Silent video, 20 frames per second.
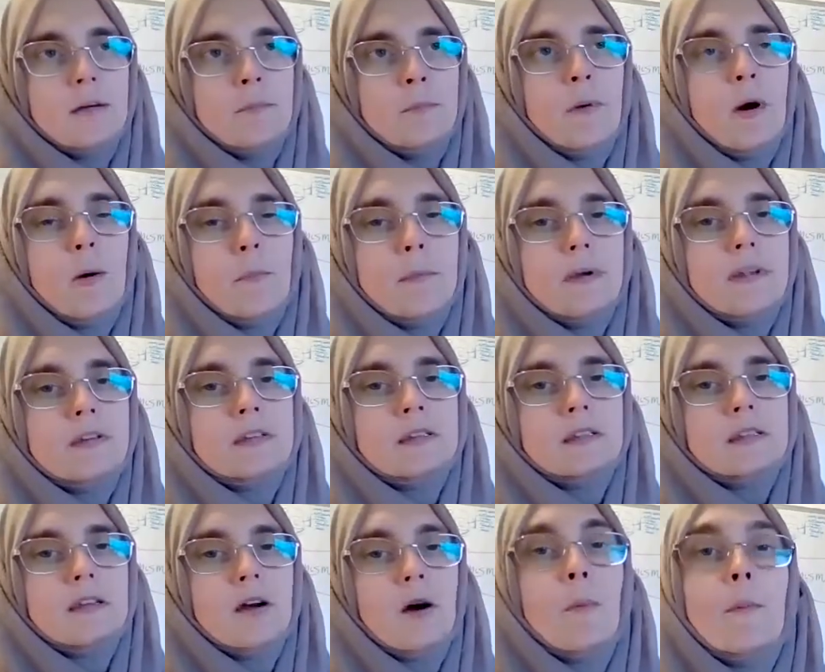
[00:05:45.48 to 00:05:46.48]

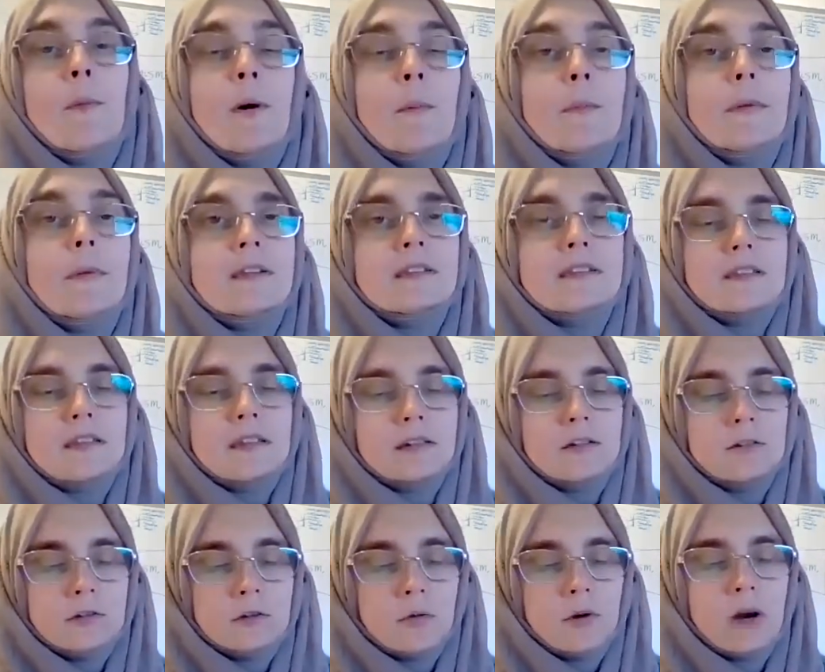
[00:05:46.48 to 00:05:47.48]
moment or moments that,
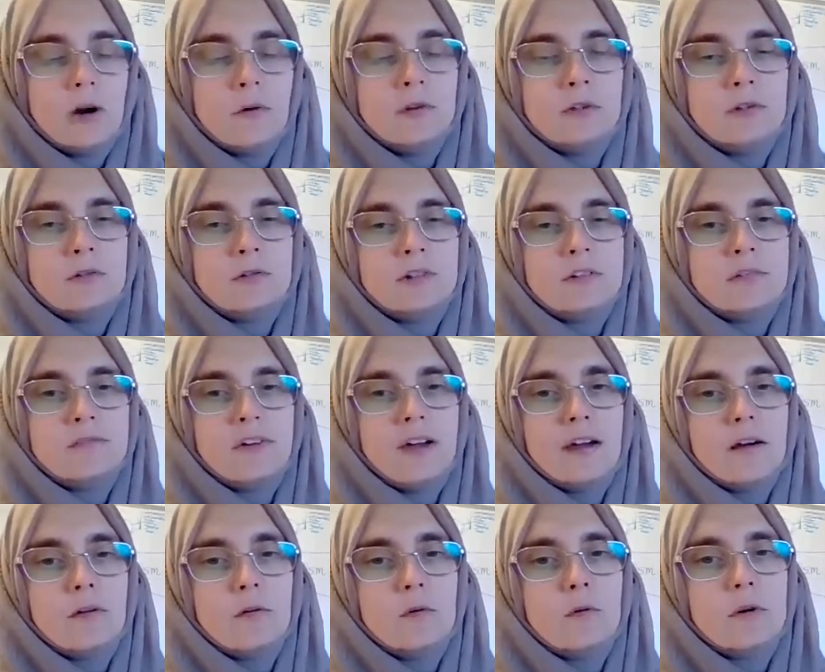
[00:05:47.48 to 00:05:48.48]
go into the
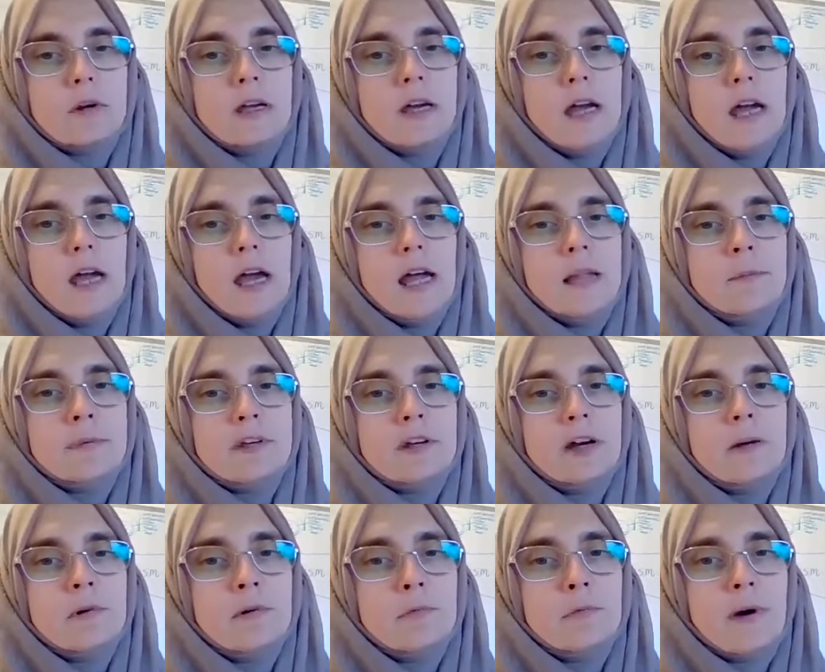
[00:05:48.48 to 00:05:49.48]
tafakkur and
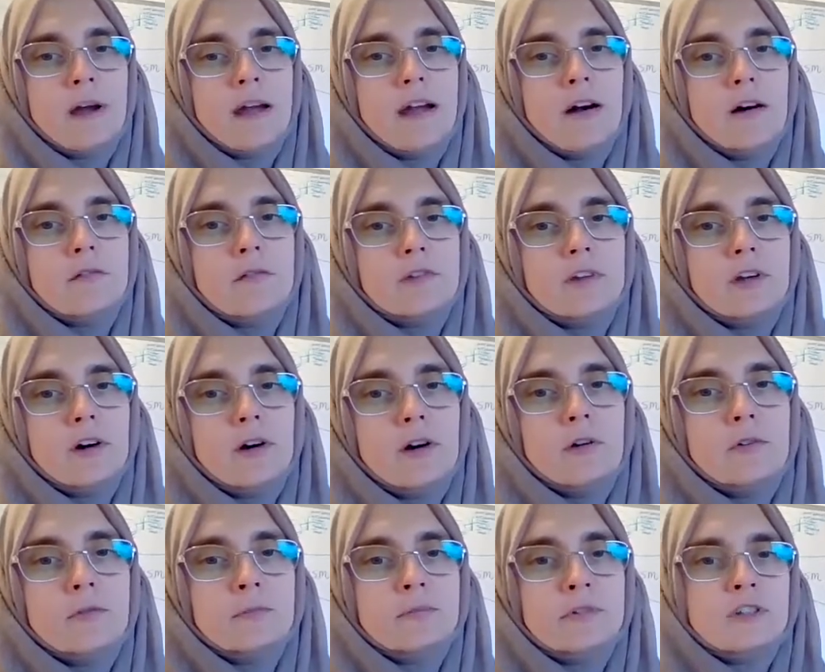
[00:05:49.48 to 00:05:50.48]
become aware of your
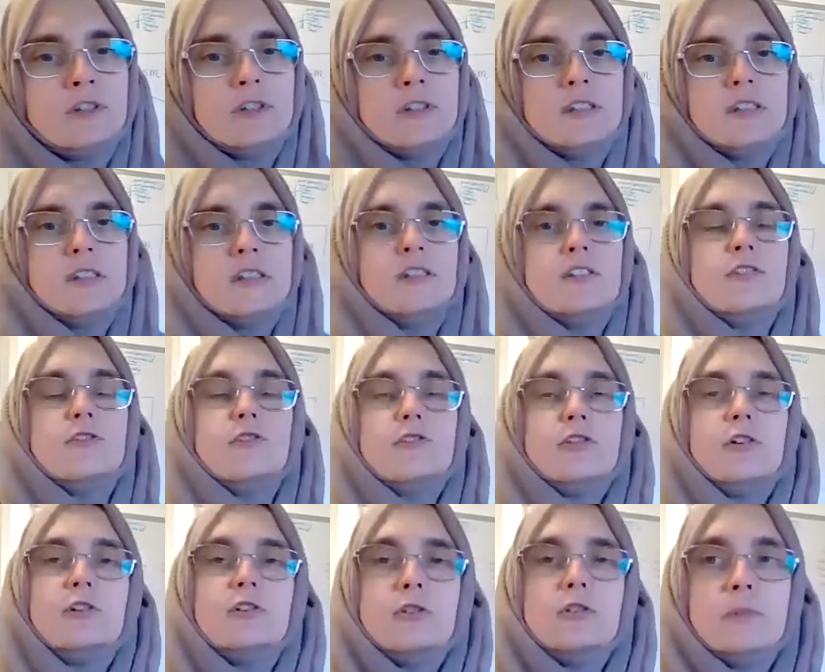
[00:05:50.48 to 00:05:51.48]
own prejudice,
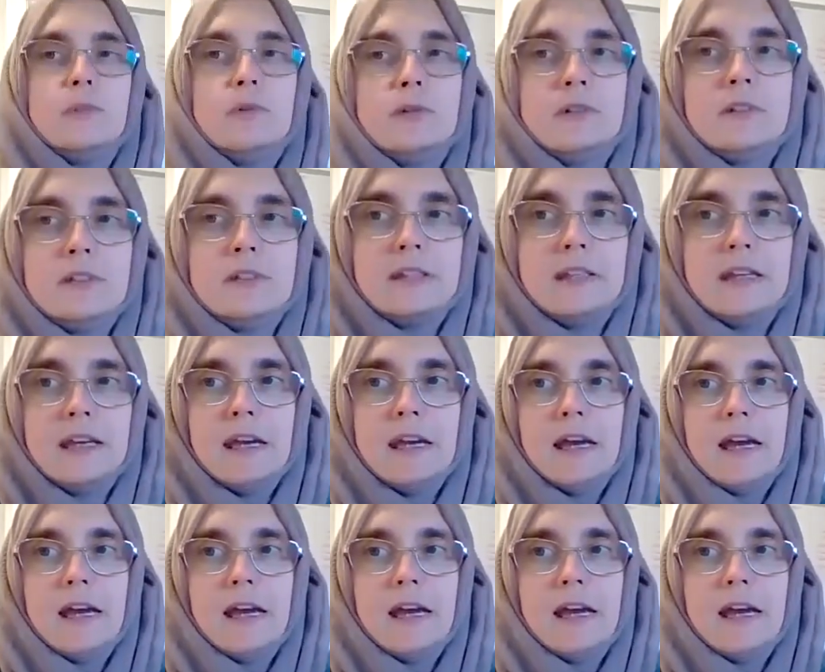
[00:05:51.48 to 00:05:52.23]
judgment,